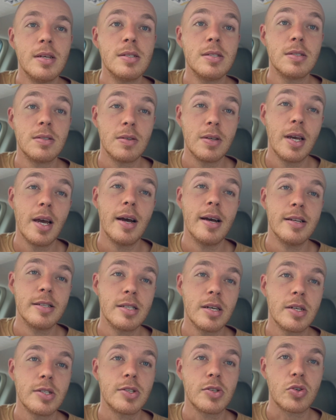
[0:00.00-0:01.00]
It's
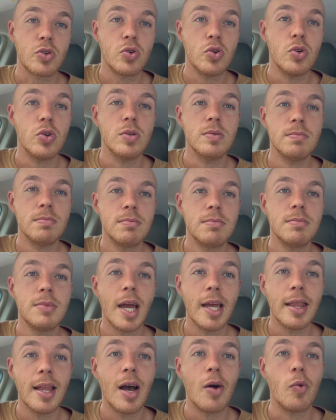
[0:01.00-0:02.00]
also cool
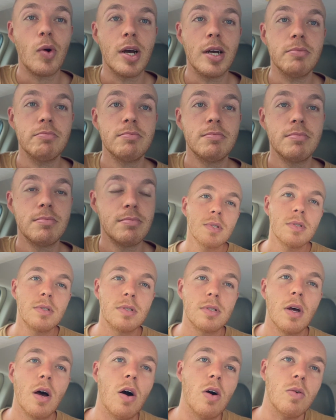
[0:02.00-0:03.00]
in that way.
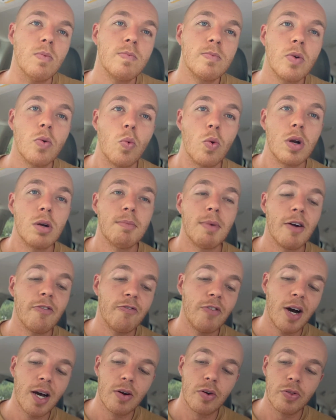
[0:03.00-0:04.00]
So what are my
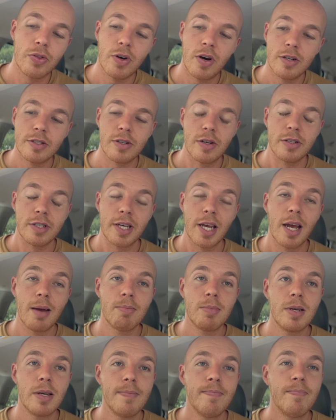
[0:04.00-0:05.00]
final thoughts on
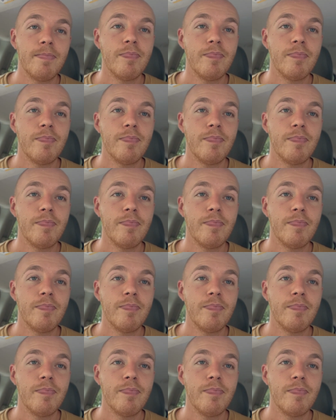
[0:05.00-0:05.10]
Cambly?